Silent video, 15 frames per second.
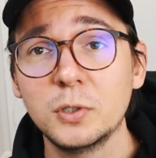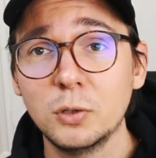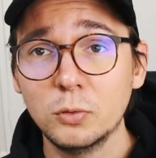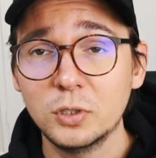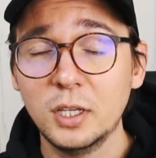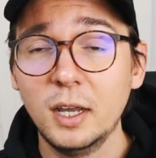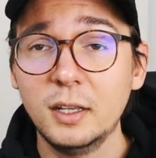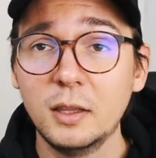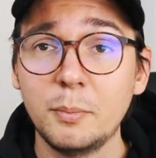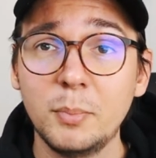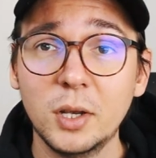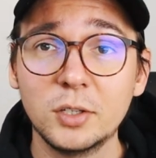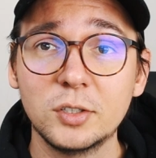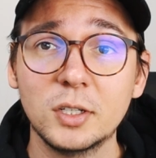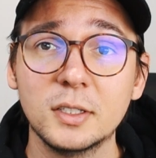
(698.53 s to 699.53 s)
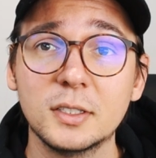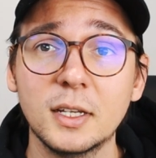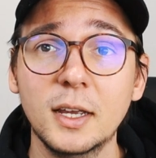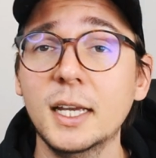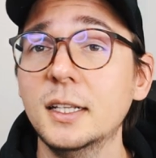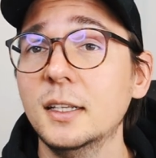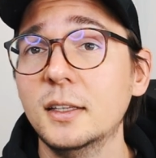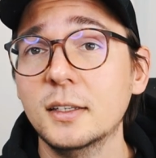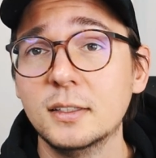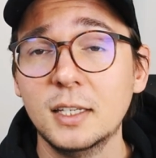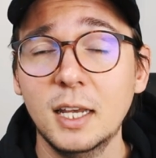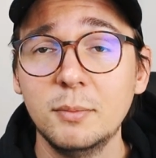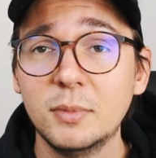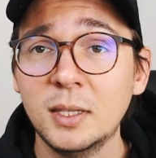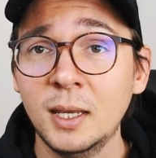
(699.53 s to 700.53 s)
she would take the pictures, and I did the
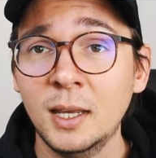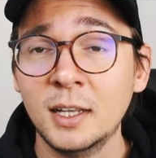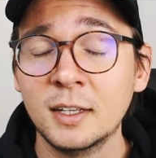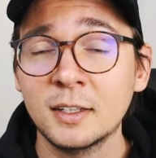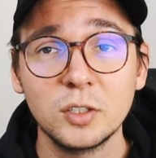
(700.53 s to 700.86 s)
same thing